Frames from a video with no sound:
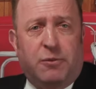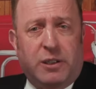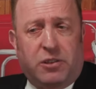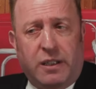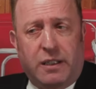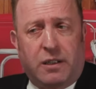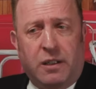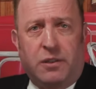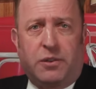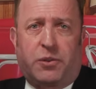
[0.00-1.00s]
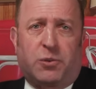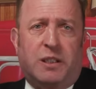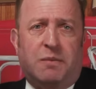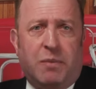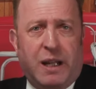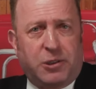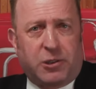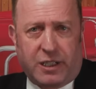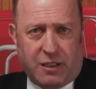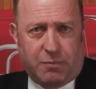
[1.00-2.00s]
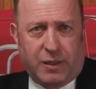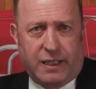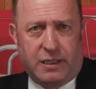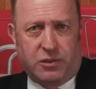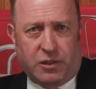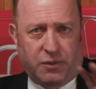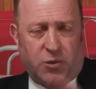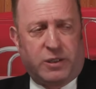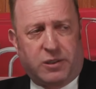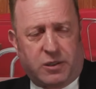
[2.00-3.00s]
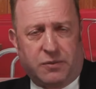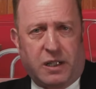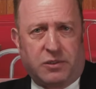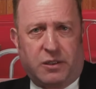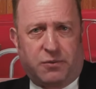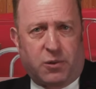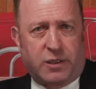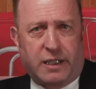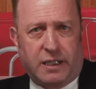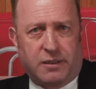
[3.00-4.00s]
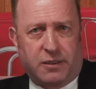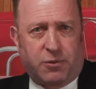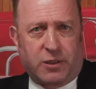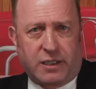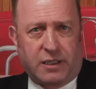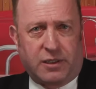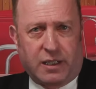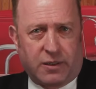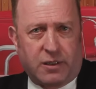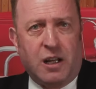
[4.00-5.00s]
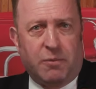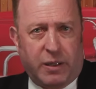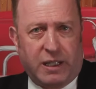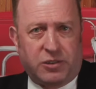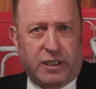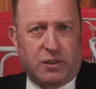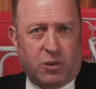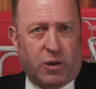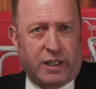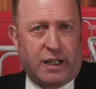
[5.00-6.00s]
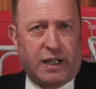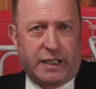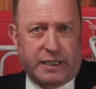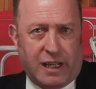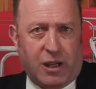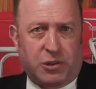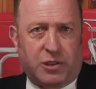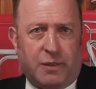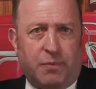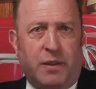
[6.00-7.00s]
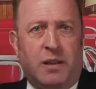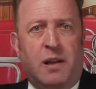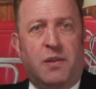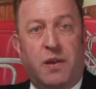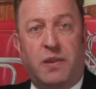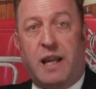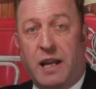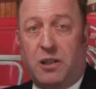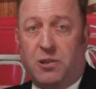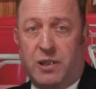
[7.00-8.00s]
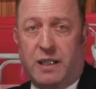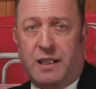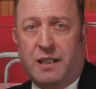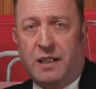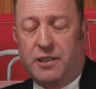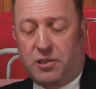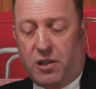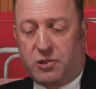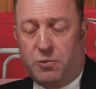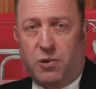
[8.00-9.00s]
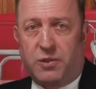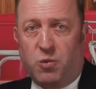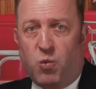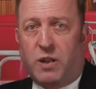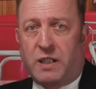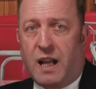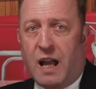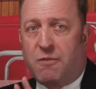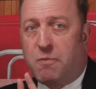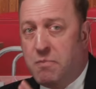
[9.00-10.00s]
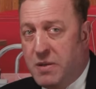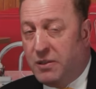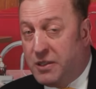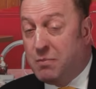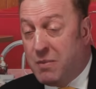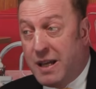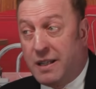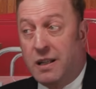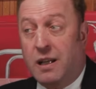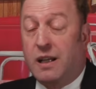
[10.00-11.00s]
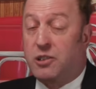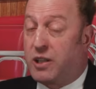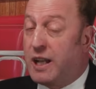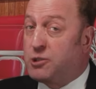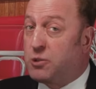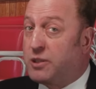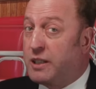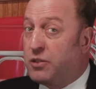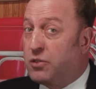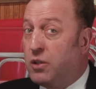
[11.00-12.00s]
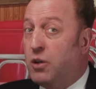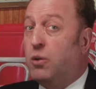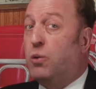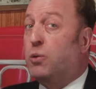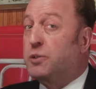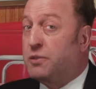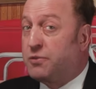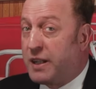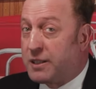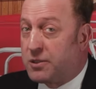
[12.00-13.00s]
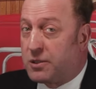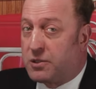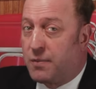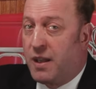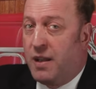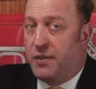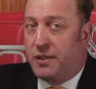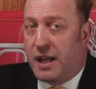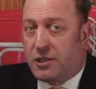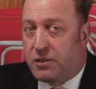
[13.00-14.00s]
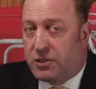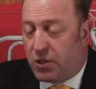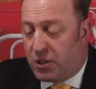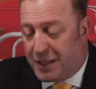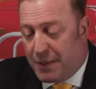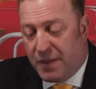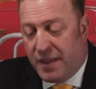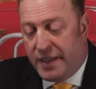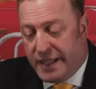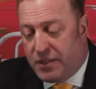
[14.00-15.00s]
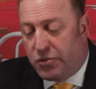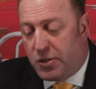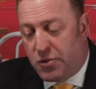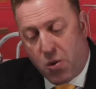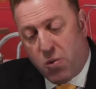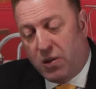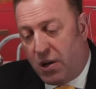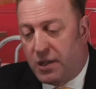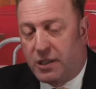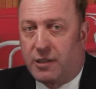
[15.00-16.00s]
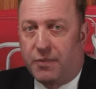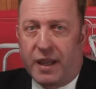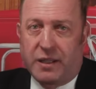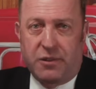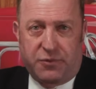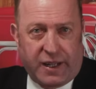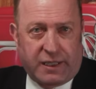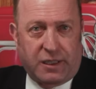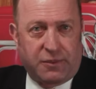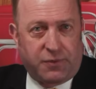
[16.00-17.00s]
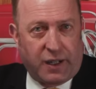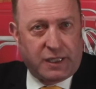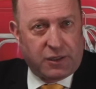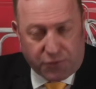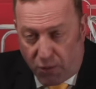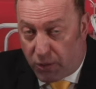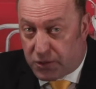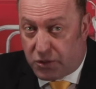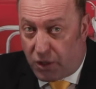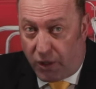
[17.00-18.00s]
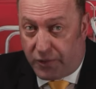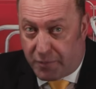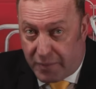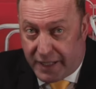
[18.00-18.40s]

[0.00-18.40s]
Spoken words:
If we take the three major campaigns of the winter of 1948 and 49 together, Pingjin, Huaihai, and Liaoshen, then the NRA has lost more than 1.5 million men as casualties or defectors. The Nationalist Army is no longer an effective fighting force on the